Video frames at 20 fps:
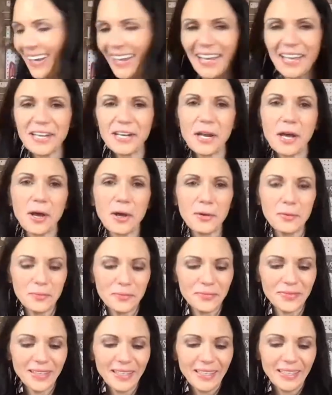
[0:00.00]
and
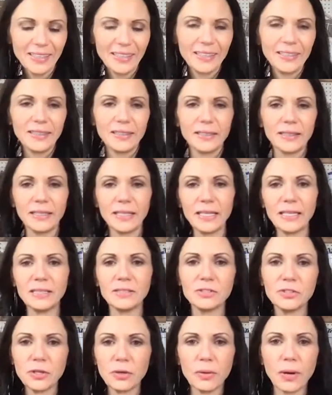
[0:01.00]
um
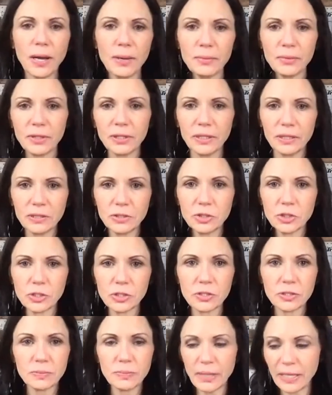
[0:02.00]
and so I'm going to
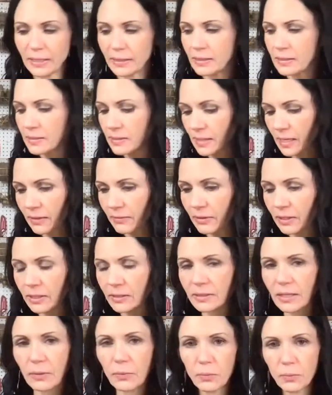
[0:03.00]
just paint this navy
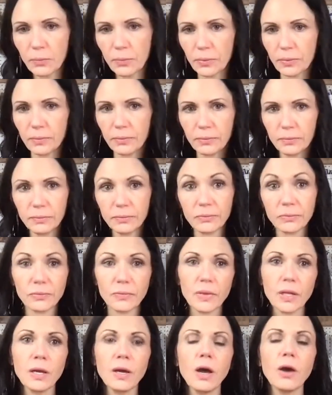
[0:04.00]
because I'm
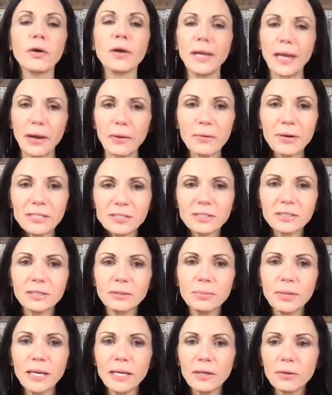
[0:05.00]
Okay, I was going
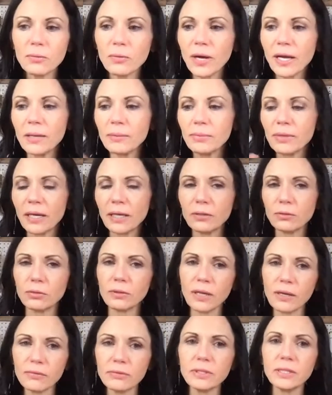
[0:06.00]
to paint it white, but I
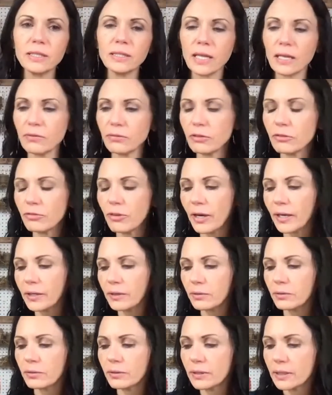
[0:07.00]
don't have any navy
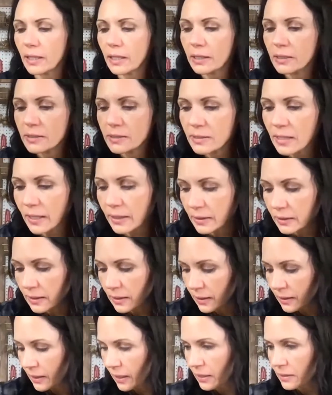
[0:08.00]
vinyl and I decided
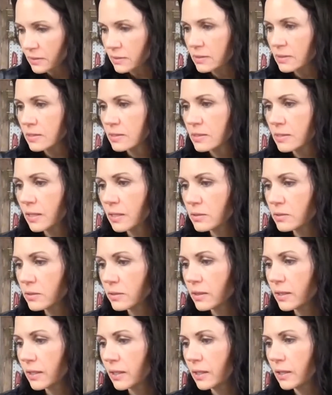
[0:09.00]
against the
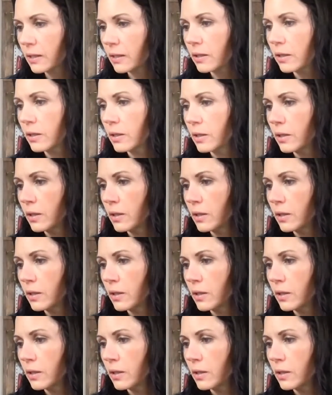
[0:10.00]
stenciling.